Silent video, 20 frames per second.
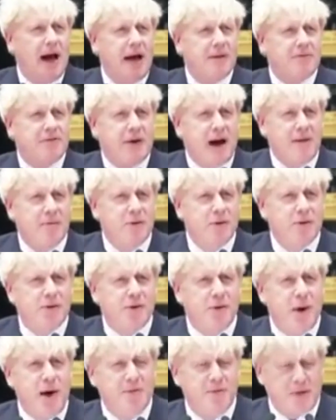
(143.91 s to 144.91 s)
I've travelled
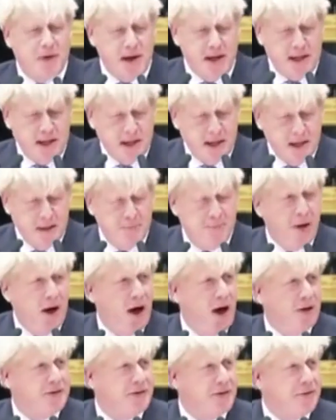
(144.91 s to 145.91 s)
to every
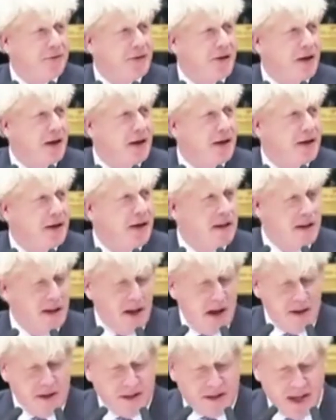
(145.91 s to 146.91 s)
part of the
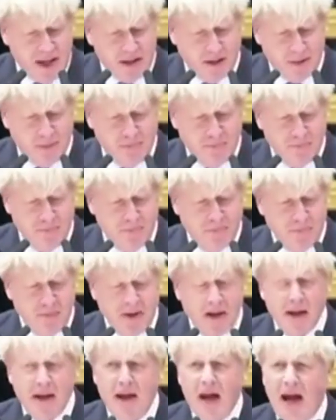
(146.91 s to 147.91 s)
United Kingdom,
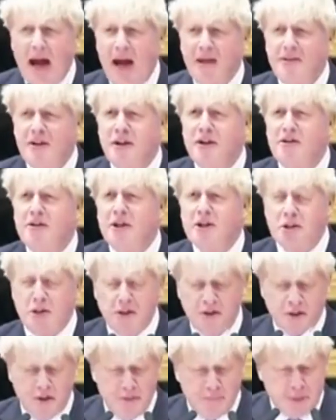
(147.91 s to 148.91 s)
and in
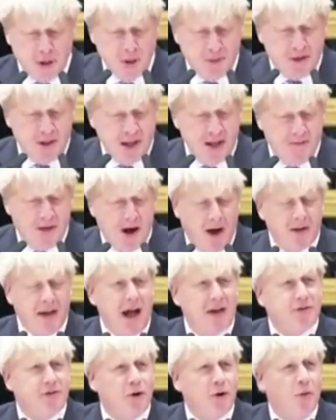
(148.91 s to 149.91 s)
addition to the beauty of our
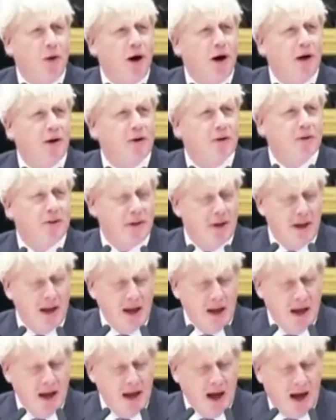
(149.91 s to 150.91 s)
natural world,
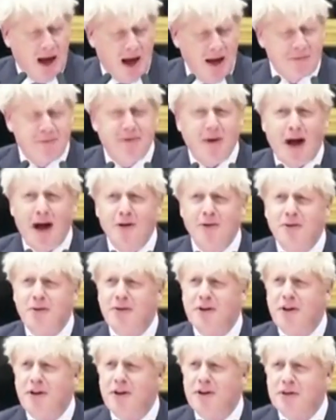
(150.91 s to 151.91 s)
I
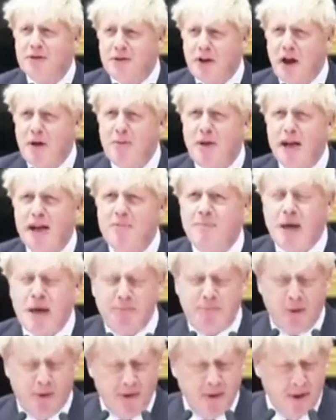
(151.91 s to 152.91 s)
found so many
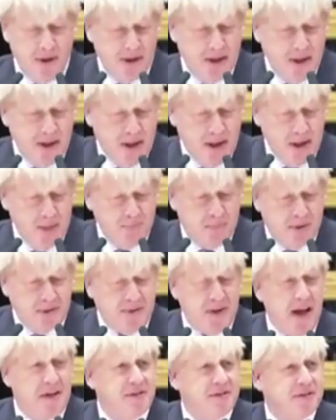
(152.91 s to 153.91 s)
people
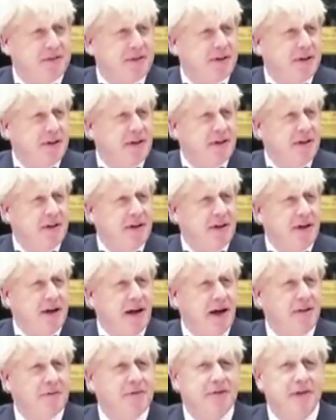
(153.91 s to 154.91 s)
possessed
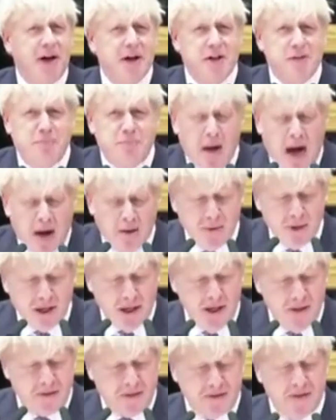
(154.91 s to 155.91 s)
of such
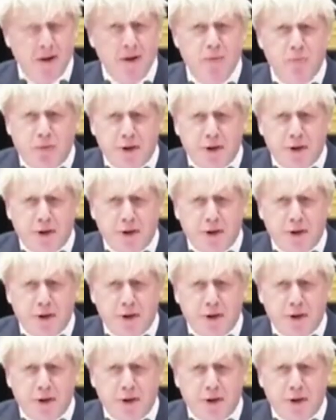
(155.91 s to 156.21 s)
boundless